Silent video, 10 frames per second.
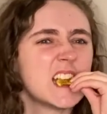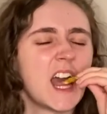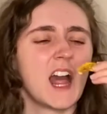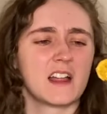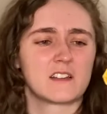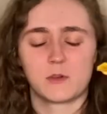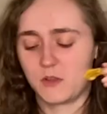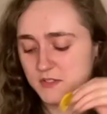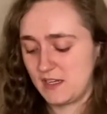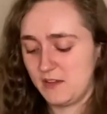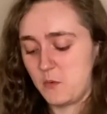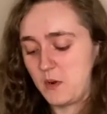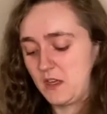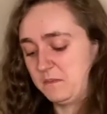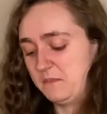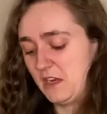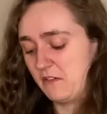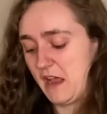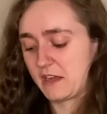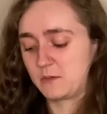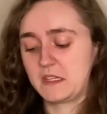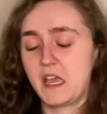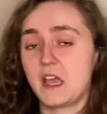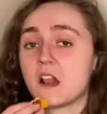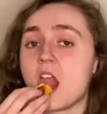Ugh, gross. I don't even want to interact with that.